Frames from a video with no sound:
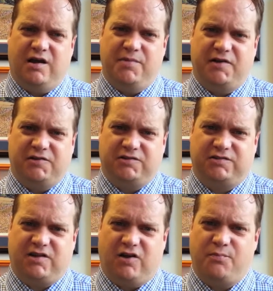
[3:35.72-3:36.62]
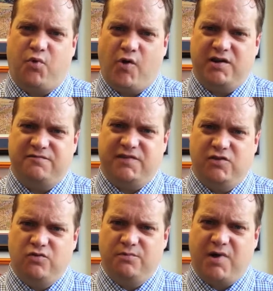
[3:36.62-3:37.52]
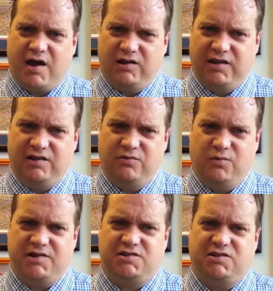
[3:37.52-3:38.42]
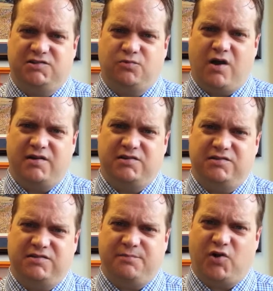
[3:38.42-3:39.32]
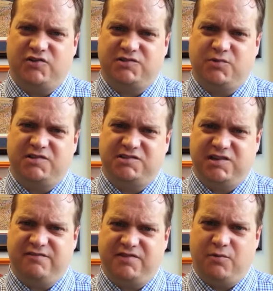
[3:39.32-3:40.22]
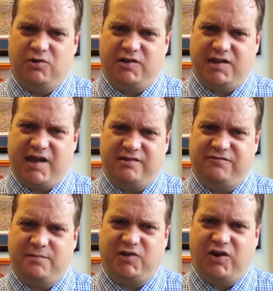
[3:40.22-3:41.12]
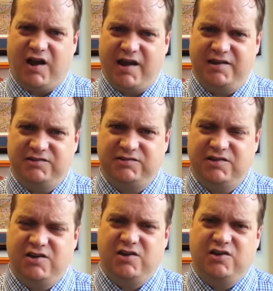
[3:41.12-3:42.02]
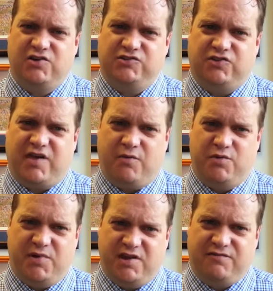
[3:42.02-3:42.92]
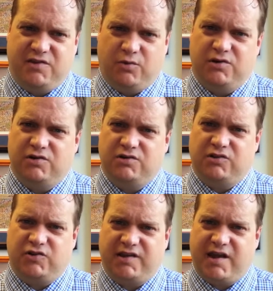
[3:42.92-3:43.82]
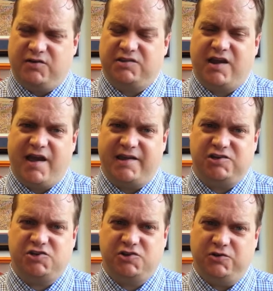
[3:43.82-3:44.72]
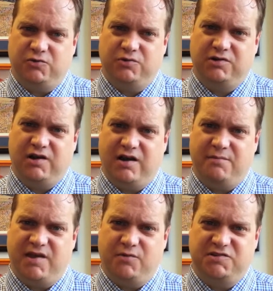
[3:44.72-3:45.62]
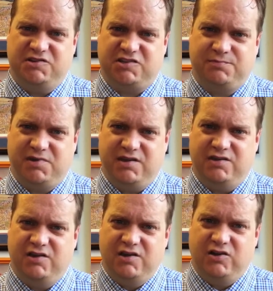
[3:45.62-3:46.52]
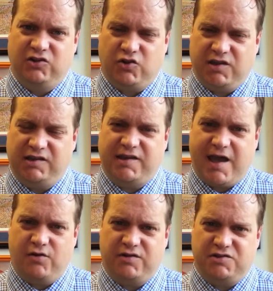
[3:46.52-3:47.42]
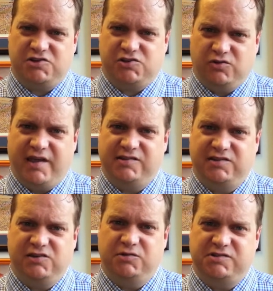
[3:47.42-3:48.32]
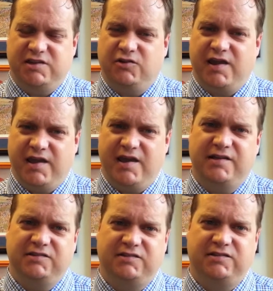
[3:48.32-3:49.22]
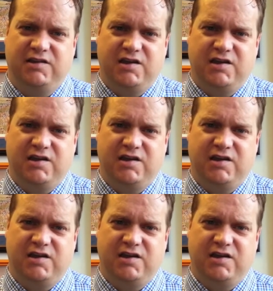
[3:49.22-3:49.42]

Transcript: there's called point of view modeling, which is what the person would see if they were looking at it from their eyes. So that would be if you were learning how to tie a shoe, it would just be looking down at the shoelace and you would see your hands.